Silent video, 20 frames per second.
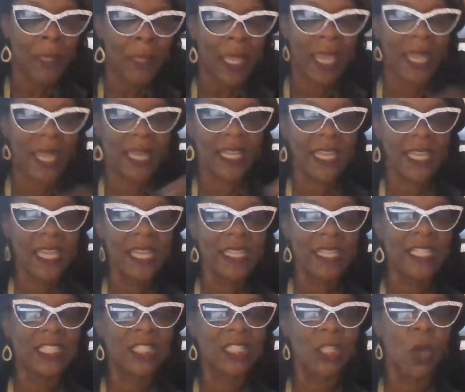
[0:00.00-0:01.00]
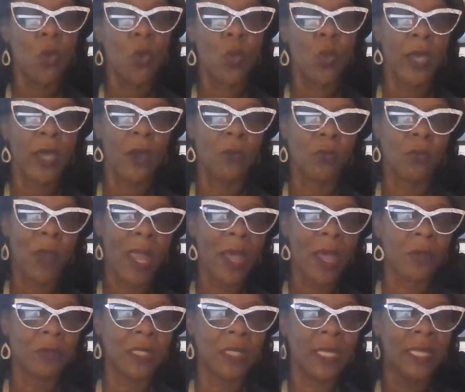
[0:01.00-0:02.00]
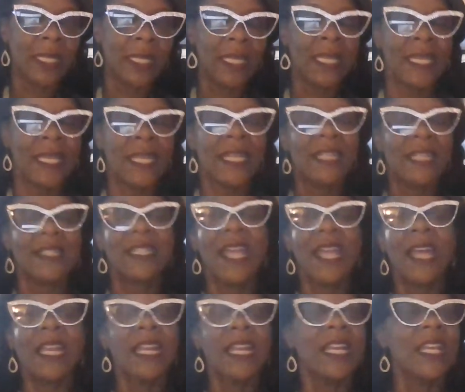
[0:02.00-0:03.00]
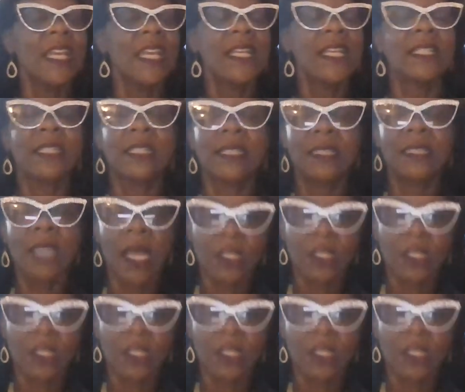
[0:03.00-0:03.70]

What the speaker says: and he is so well-rounded that it is such